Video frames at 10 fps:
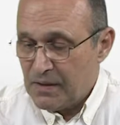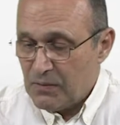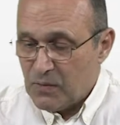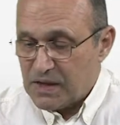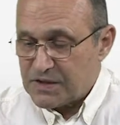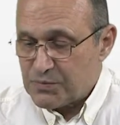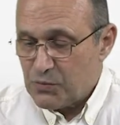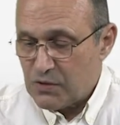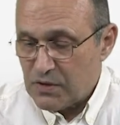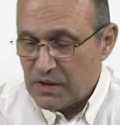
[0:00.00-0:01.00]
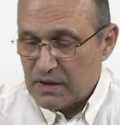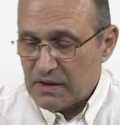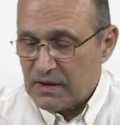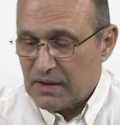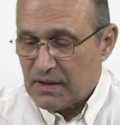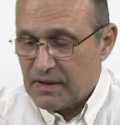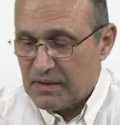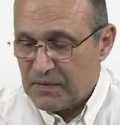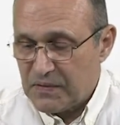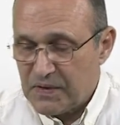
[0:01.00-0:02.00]
once more.
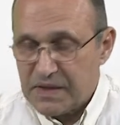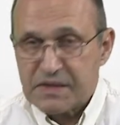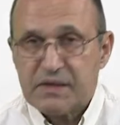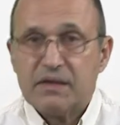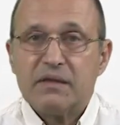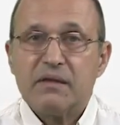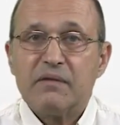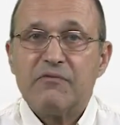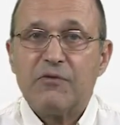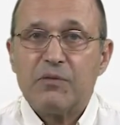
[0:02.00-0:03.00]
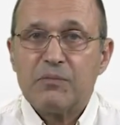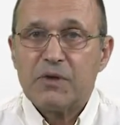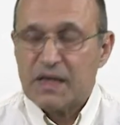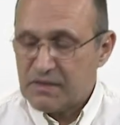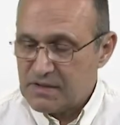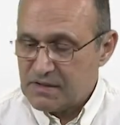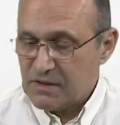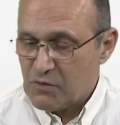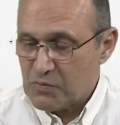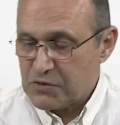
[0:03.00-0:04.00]
The formula, this
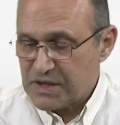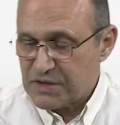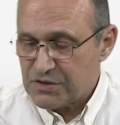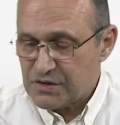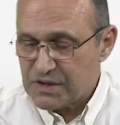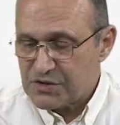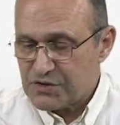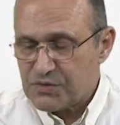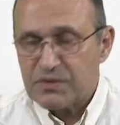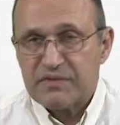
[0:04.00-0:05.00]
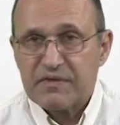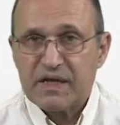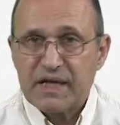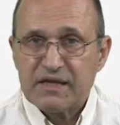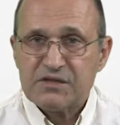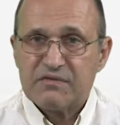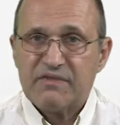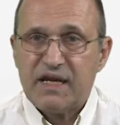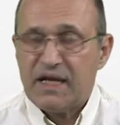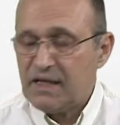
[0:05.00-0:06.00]
decomposition is true if the range of
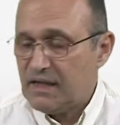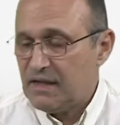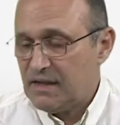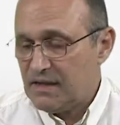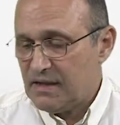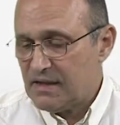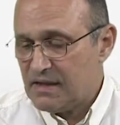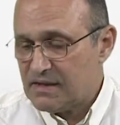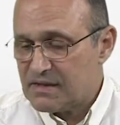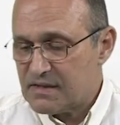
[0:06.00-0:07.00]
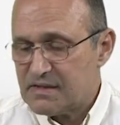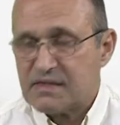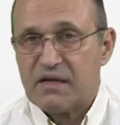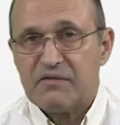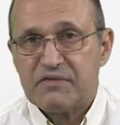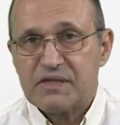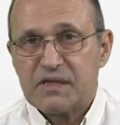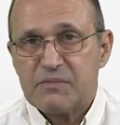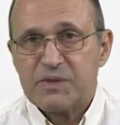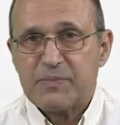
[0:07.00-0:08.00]
A is itself a
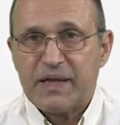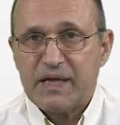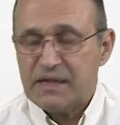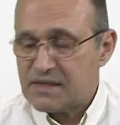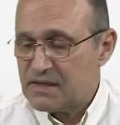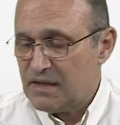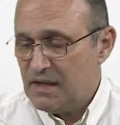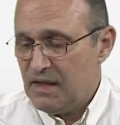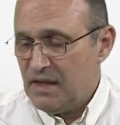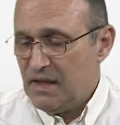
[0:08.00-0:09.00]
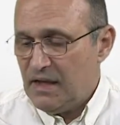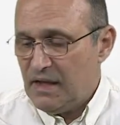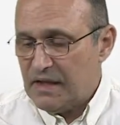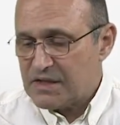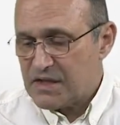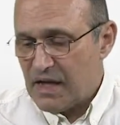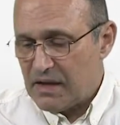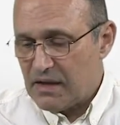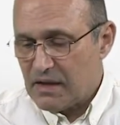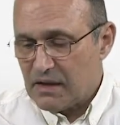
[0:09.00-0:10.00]
subspace. In
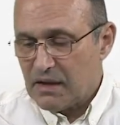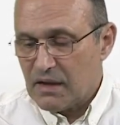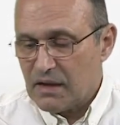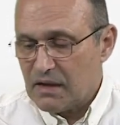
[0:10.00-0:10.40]
general,